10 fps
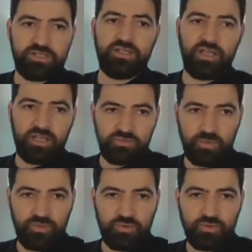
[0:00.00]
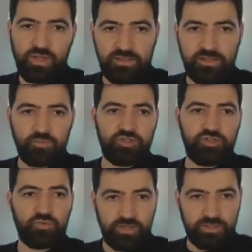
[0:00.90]
engage with you, and then when
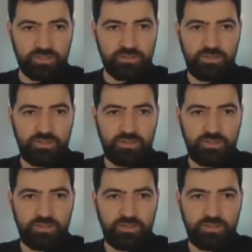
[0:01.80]
you're ready,